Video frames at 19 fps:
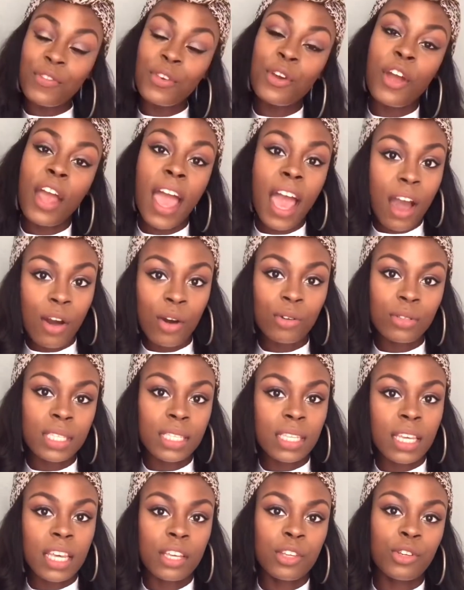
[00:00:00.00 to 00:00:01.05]
you're
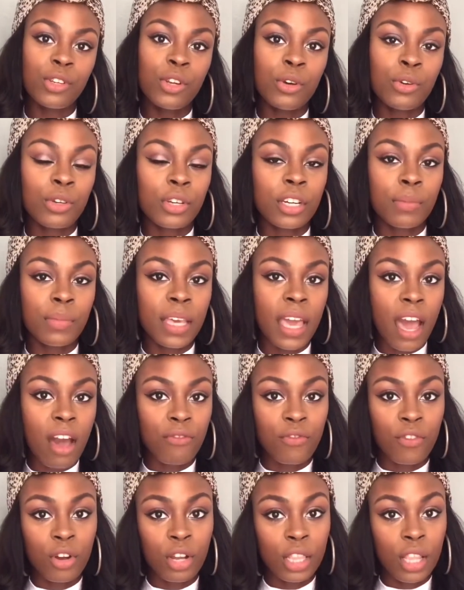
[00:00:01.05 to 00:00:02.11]
out and you know you're gonna be
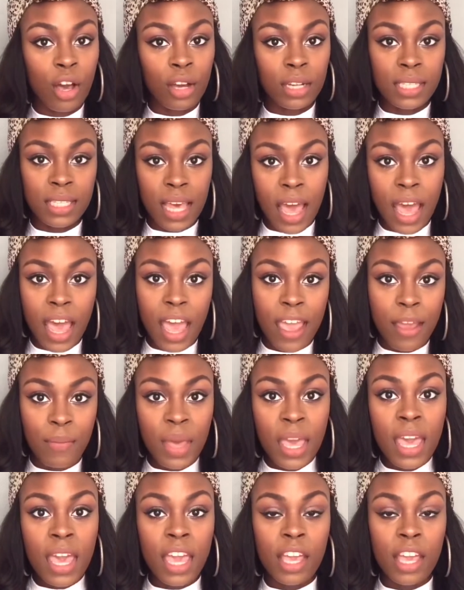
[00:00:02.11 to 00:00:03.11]
out for a long time